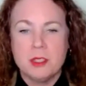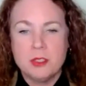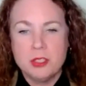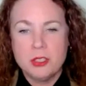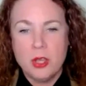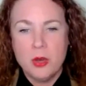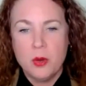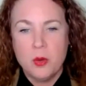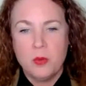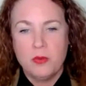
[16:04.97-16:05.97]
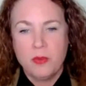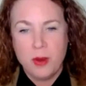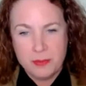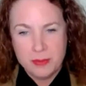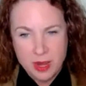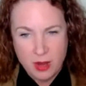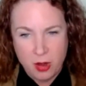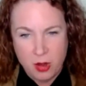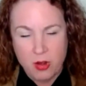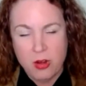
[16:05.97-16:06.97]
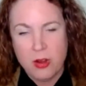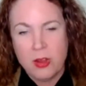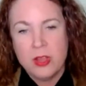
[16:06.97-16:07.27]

So from there,